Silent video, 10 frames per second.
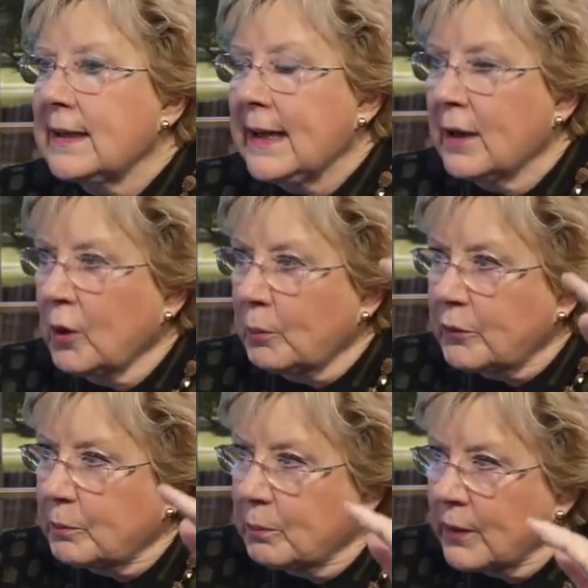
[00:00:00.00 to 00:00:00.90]

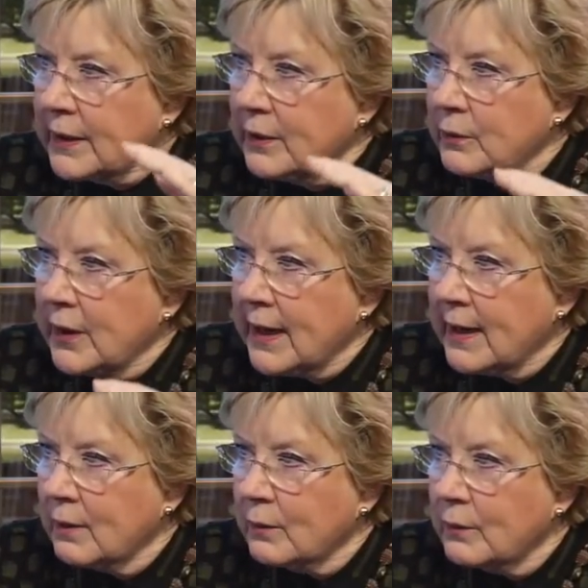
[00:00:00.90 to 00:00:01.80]
helps bring you
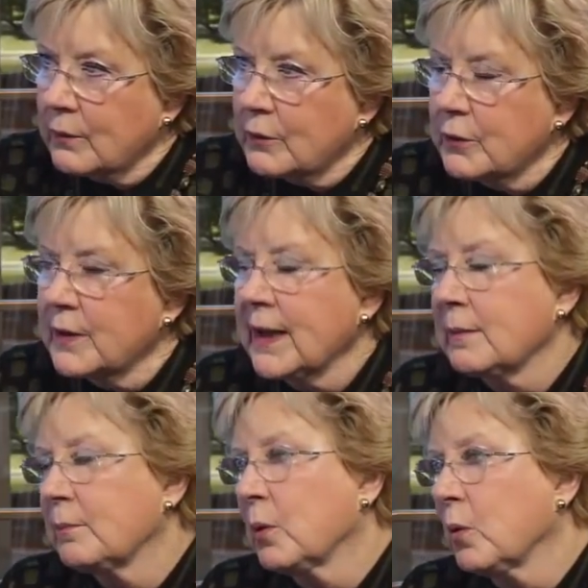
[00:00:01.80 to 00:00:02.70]
down to
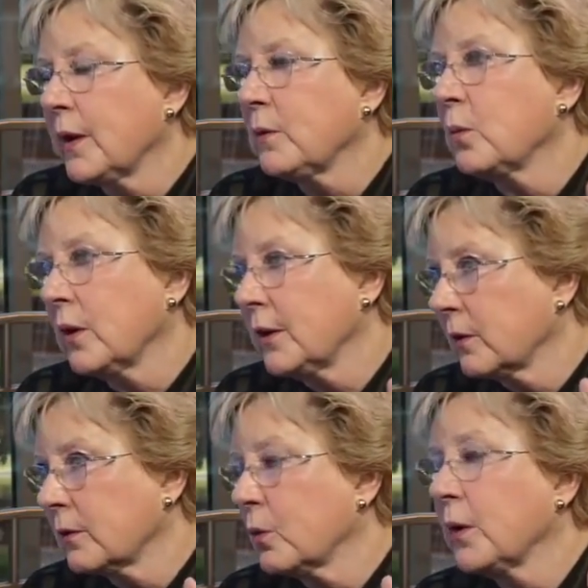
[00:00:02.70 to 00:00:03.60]
that point where
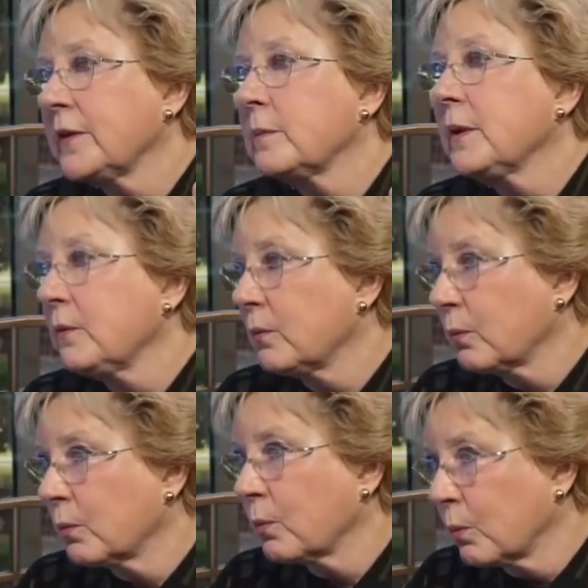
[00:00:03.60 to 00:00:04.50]
you're going to be
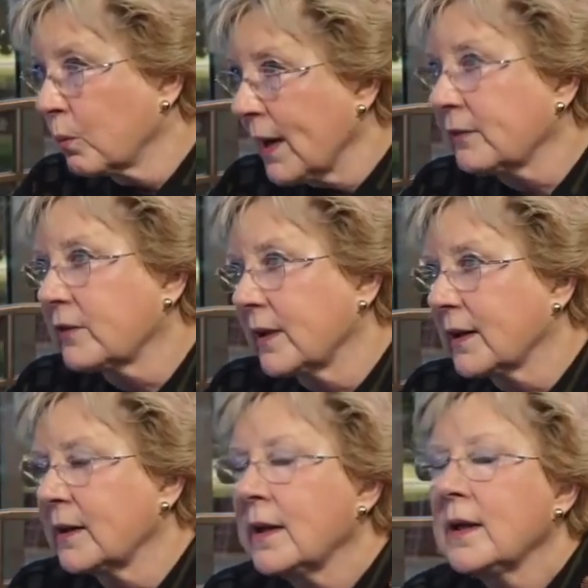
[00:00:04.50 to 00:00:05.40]

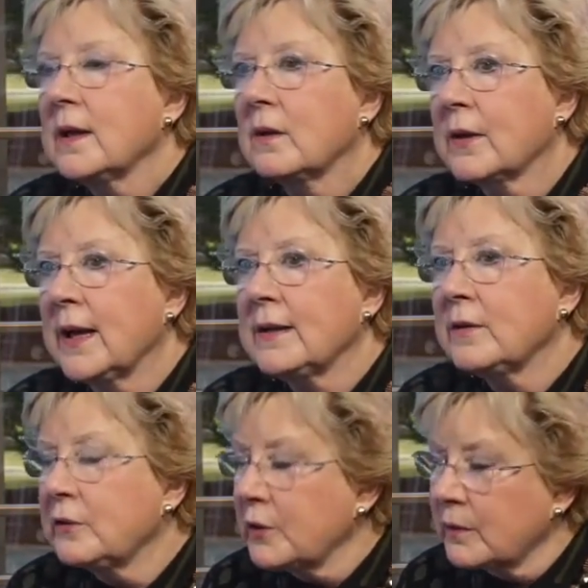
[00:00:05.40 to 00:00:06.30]
resting. Okay,
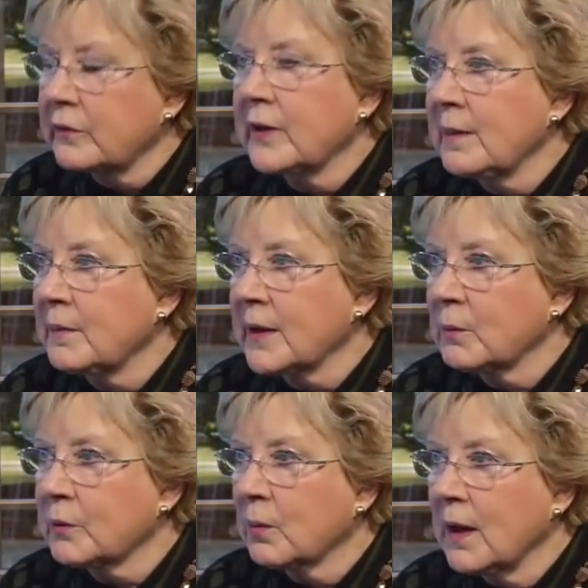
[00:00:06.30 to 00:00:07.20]
you do the same thing
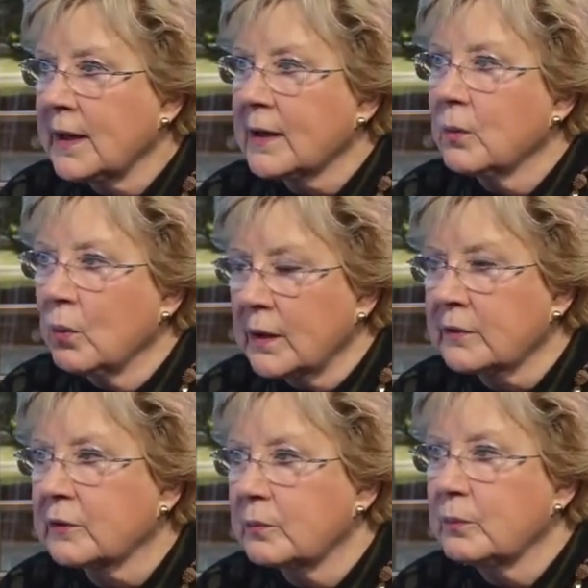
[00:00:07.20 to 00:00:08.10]
with writing.
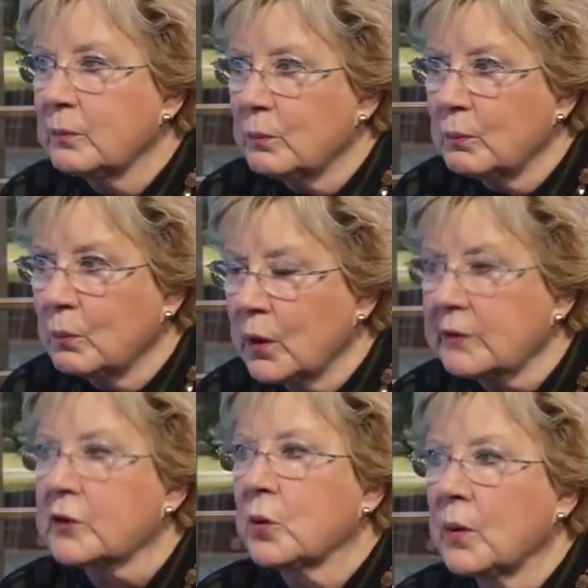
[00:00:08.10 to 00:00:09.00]
What's
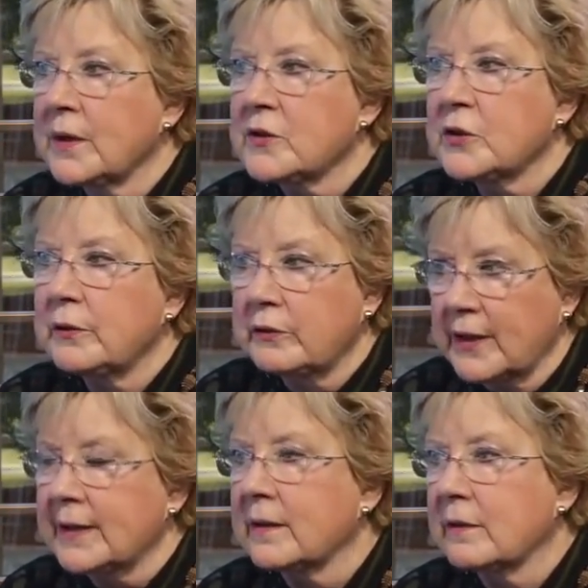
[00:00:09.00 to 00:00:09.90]
going to
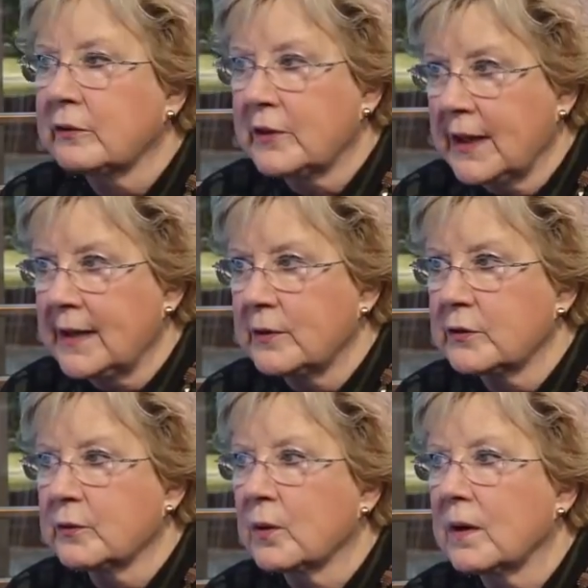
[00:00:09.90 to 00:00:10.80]
set the
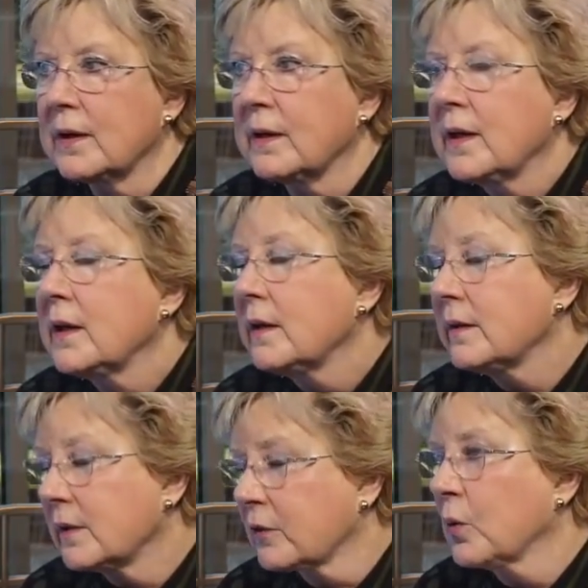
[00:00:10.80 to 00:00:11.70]
stage for it?
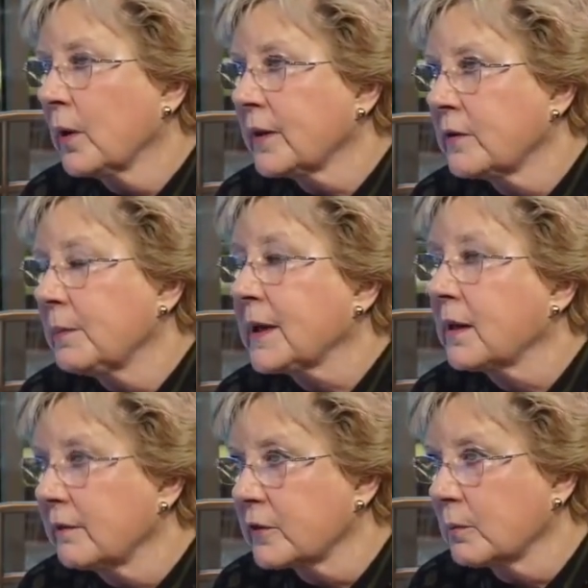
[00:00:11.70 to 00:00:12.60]
That's going to be
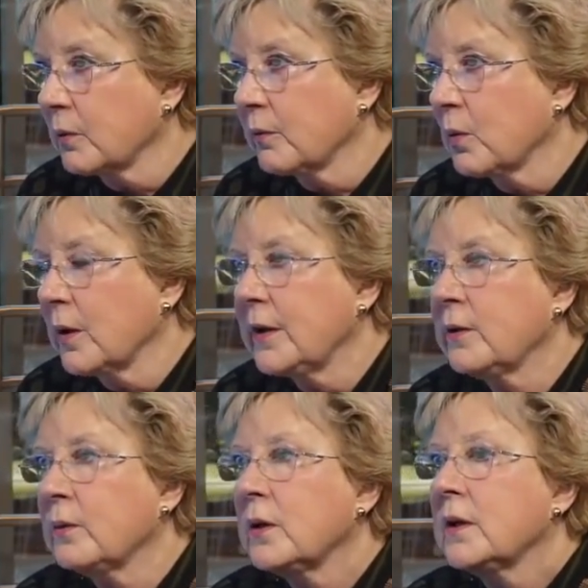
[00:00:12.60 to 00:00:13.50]
comfortable for you.